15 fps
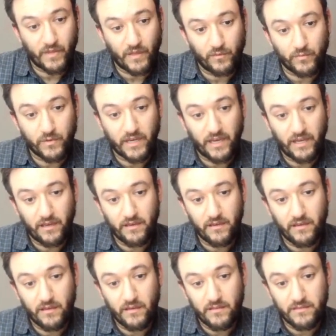Okay,
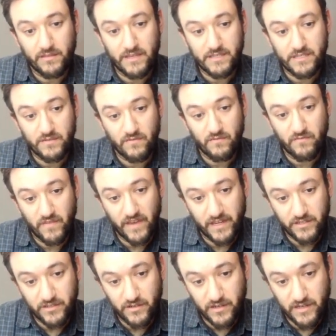this
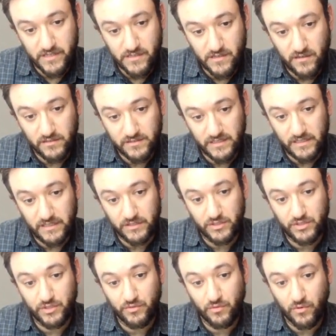vector is called
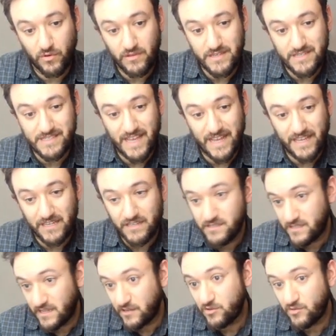E2, or the second
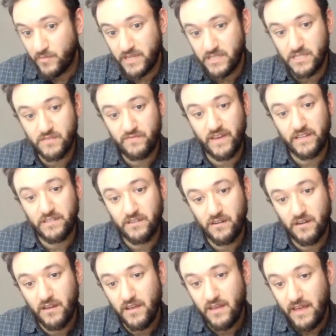standard basis vector.
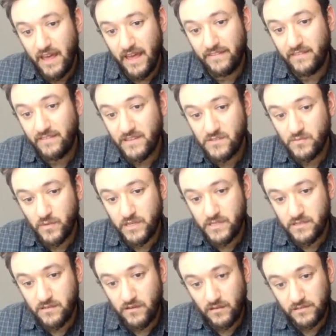And then this one is
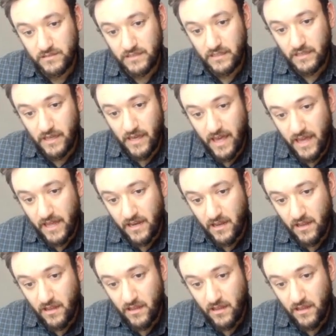called En.